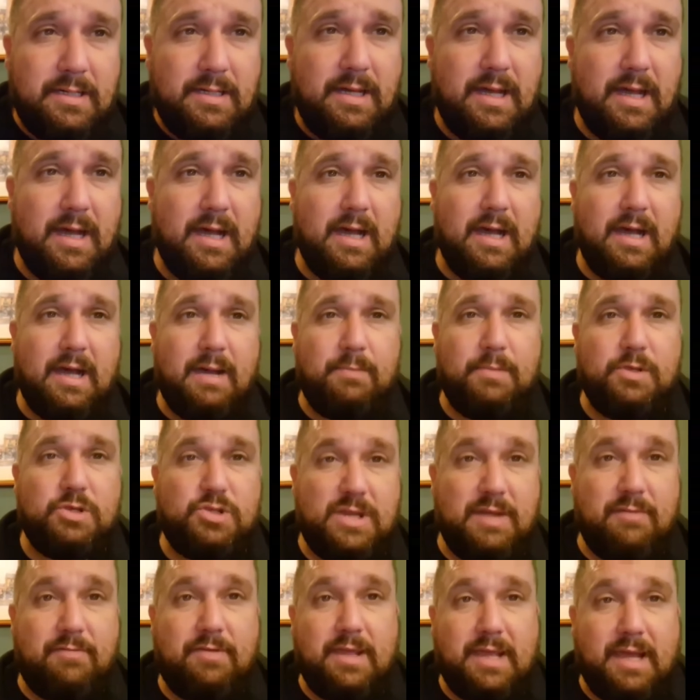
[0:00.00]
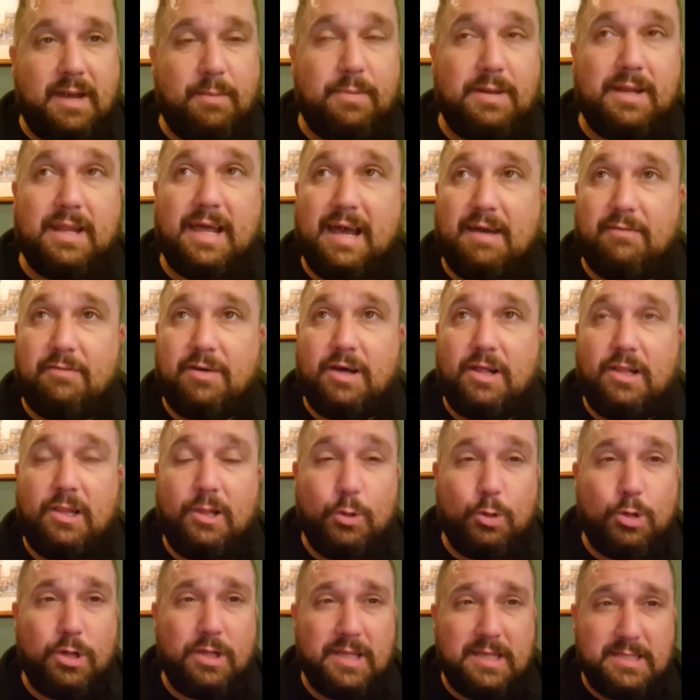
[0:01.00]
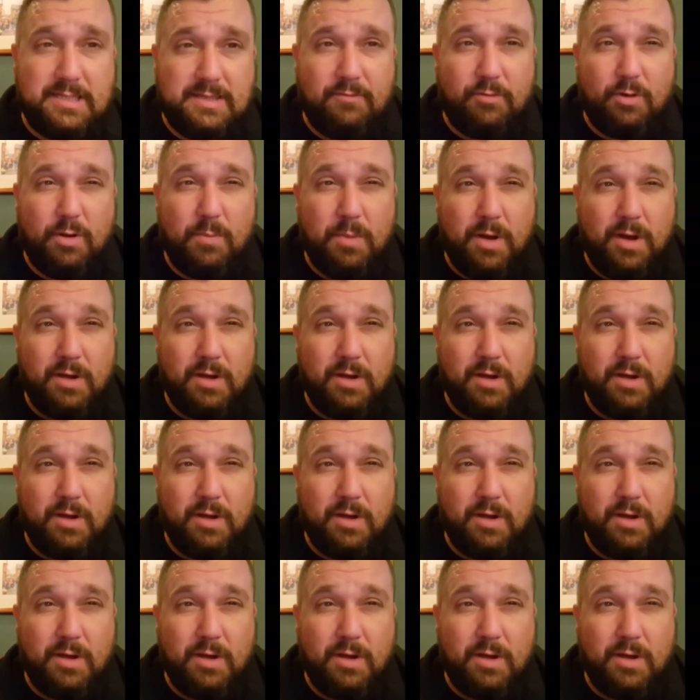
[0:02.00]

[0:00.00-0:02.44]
Um, you should definitely come and have a look at this if you're in